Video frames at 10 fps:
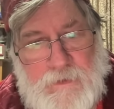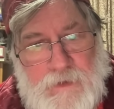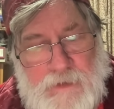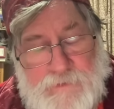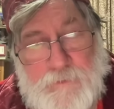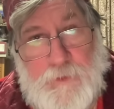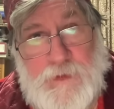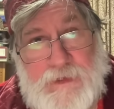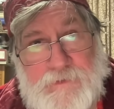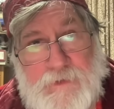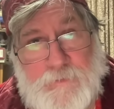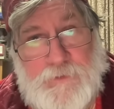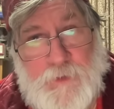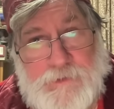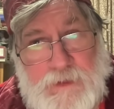I think we will end up with
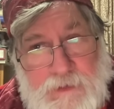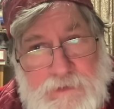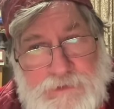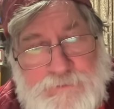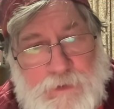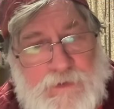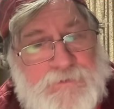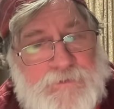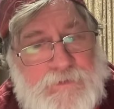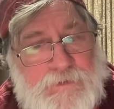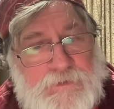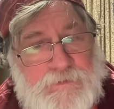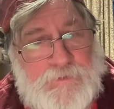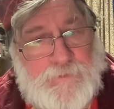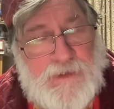one large party in
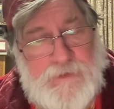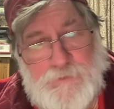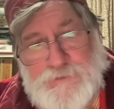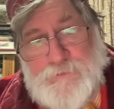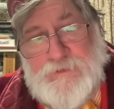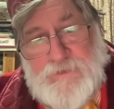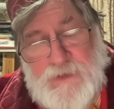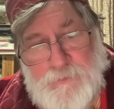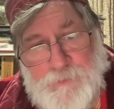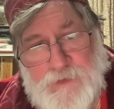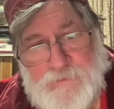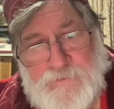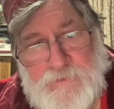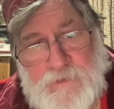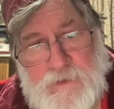the UK, which will be the Labour
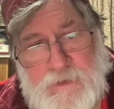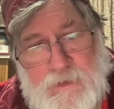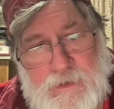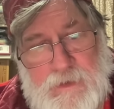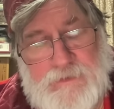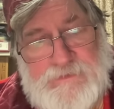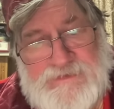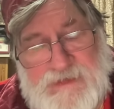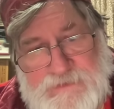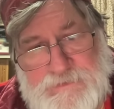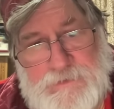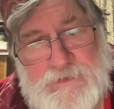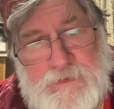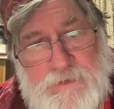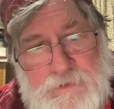Party, and a
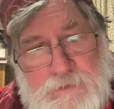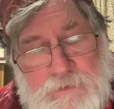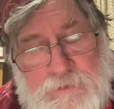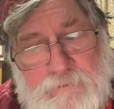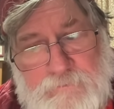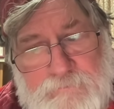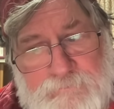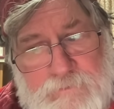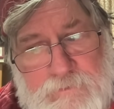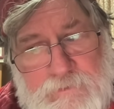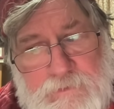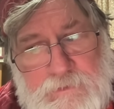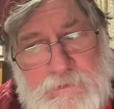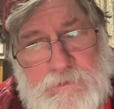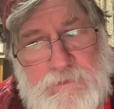scattering of
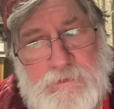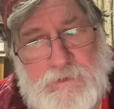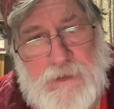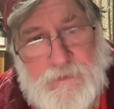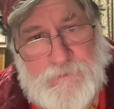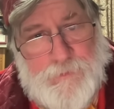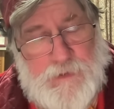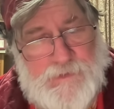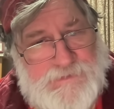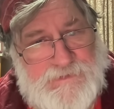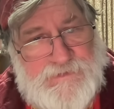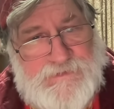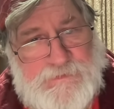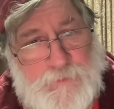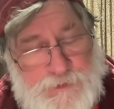other
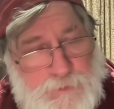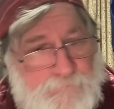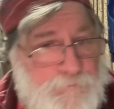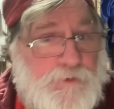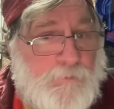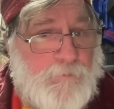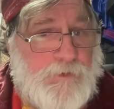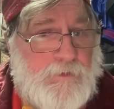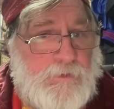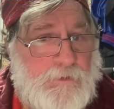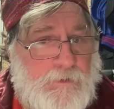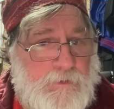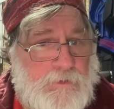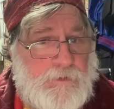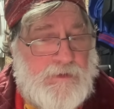parties which will form
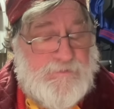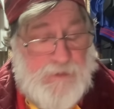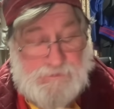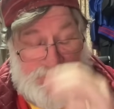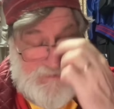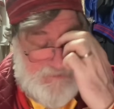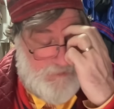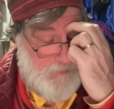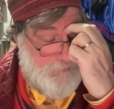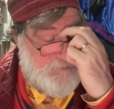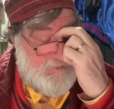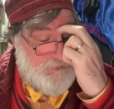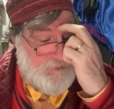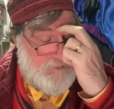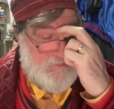His Majesty's opposition in